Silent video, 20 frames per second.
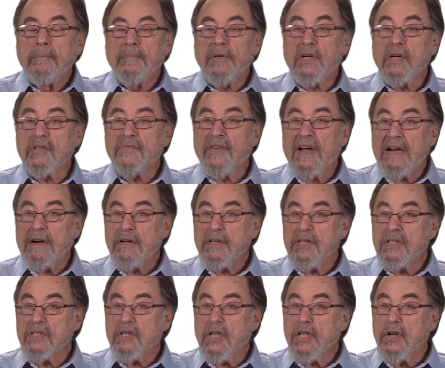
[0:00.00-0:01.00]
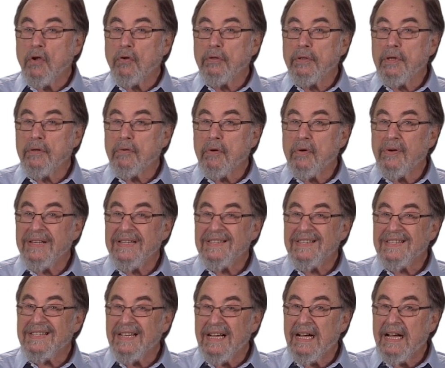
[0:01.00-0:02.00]
Because viruses can only grow
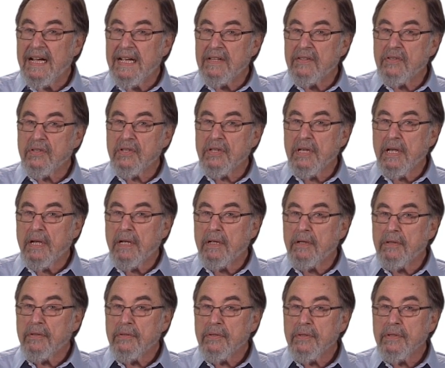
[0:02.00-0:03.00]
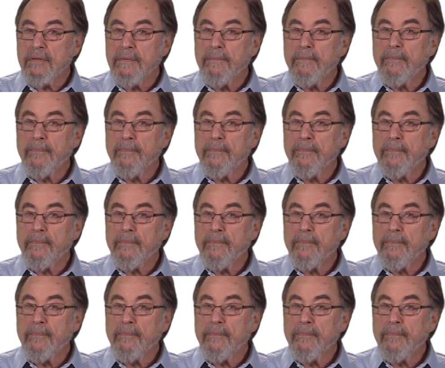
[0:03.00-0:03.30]
inside cells,